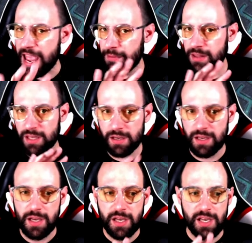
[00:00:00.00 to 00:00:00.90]

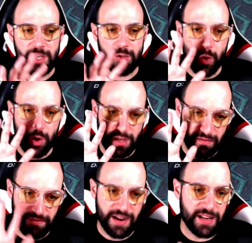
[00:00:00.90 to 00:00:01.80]
everything is
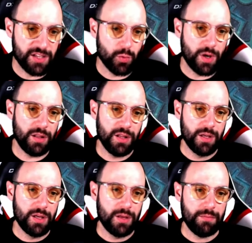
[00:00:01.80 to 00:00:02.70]
working fine as well,
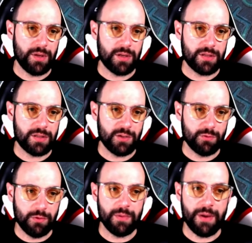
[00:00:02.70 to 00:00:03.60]
because this
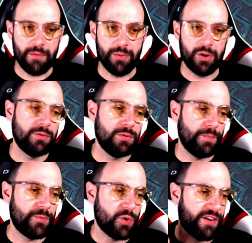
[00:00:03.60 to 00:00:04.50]
will be very important
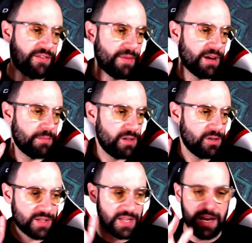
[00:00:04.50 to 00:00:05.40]
to, to have my
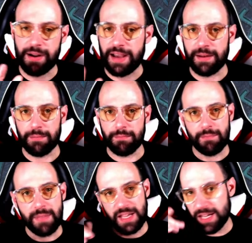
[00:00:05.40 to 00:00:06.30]
videos there and
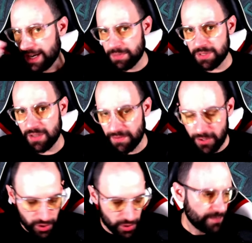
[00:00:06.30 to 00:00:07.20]
make clips in the
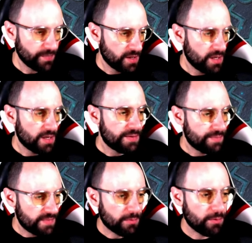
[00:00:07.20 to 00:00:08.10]
future.
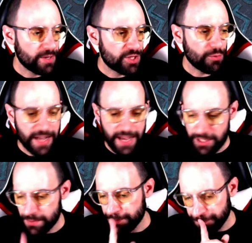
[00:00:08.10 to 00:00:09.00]
That will be so
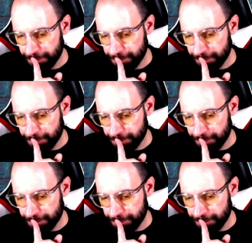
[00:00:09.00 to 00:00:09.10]
nice.